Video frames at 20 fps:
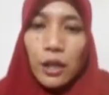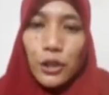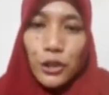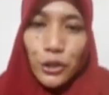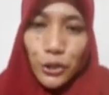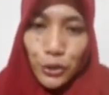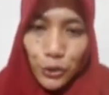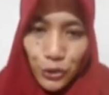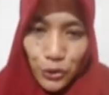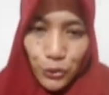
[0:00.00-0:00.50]

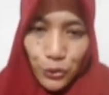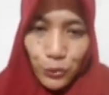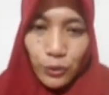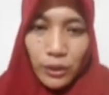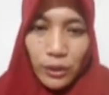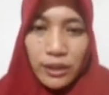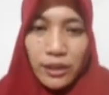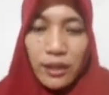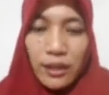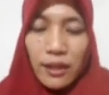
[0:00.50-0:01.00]

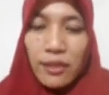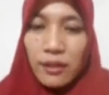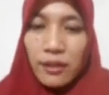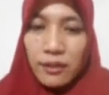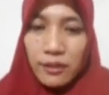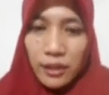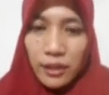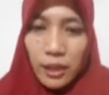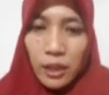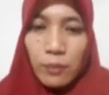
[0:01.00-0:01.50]
usually the
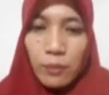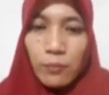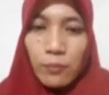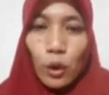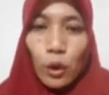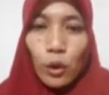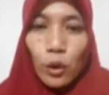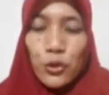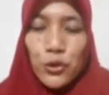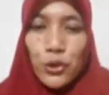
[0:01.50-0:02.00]
team
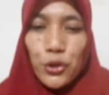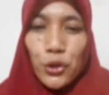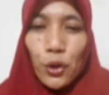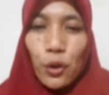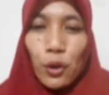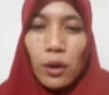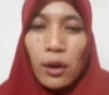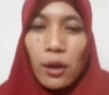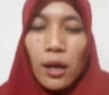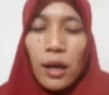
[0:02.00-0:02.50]

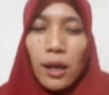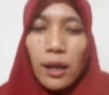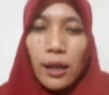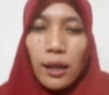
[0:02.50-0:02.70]
also